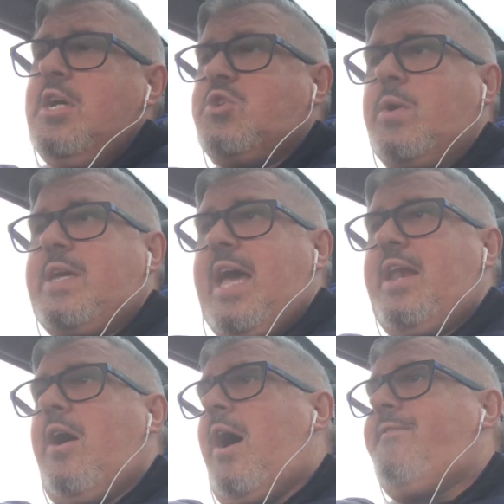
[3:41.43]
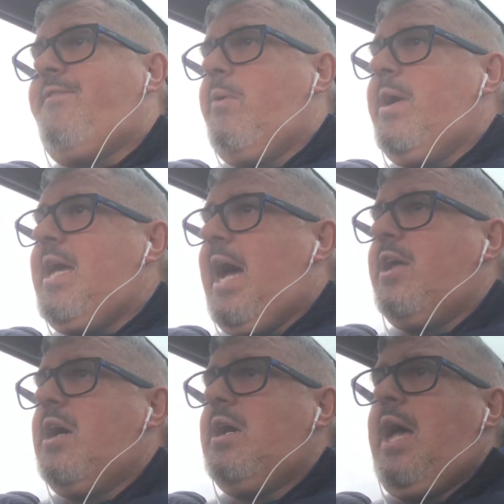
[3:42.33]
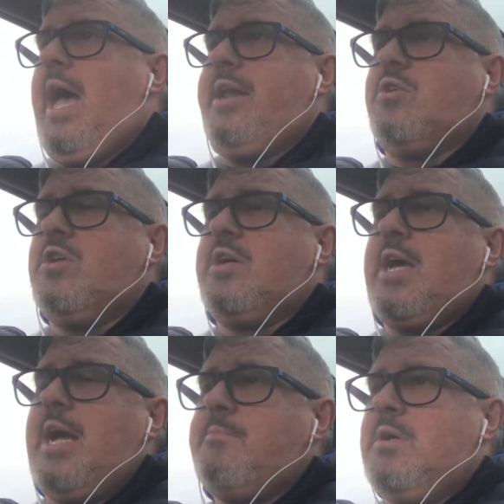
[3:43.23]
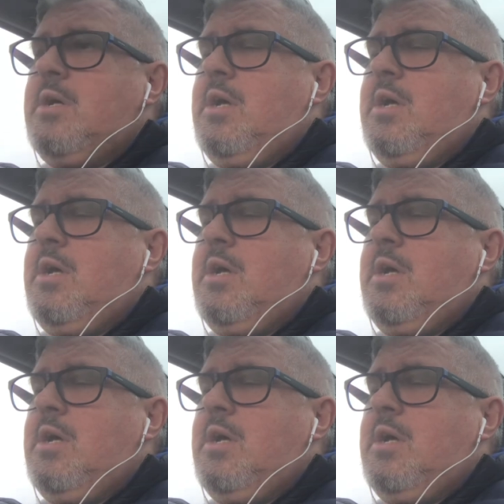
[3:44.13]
So again, I felt he had a good game.